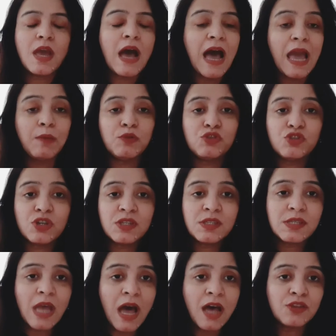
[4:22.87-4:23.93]
I would
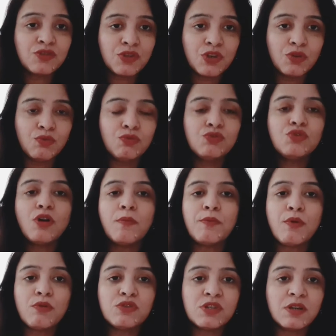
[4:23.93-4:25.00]
just ask you to
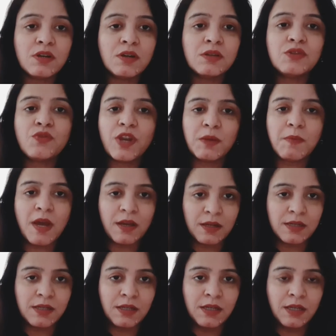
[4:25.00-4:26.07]
approach a trademark
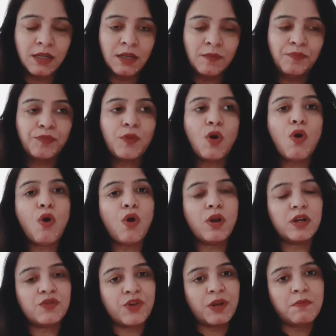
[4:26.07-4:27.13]
attorney or
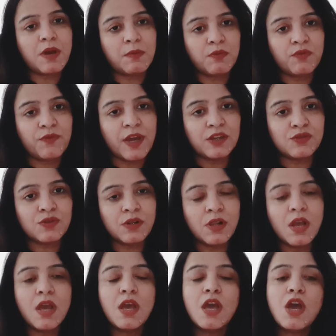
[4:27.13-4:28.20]
a trademark professional
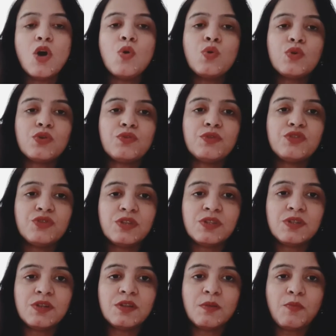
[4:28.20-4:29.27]
who could
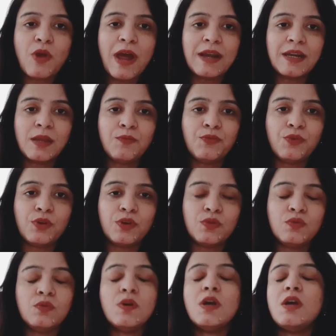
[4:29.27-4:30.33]
register the brand name for
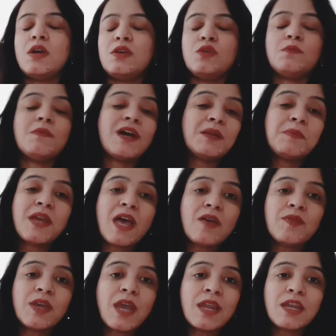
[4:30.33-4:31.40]
you. You might be
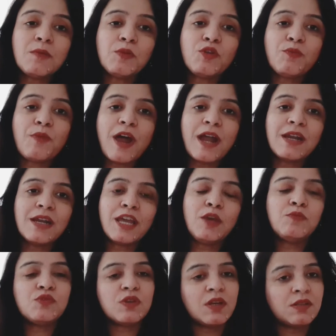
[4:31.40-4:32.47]
having a number of brand
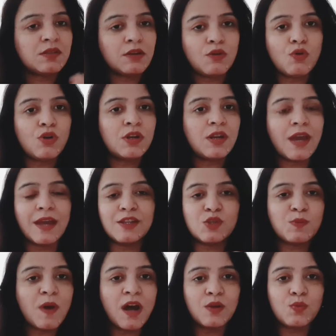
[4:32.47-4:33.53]
names. It's a good and
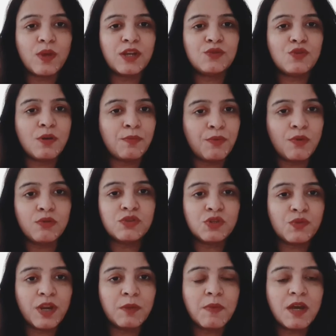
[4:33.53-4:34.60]
smart way to approach a
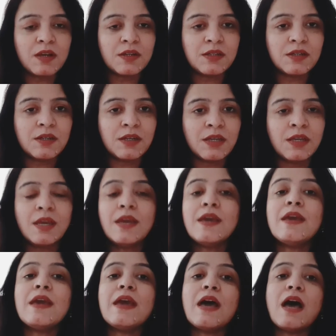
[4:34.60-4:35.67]
trademark attorney
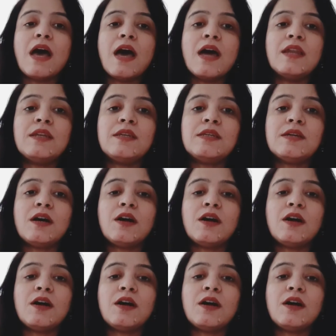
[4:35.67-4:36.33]
and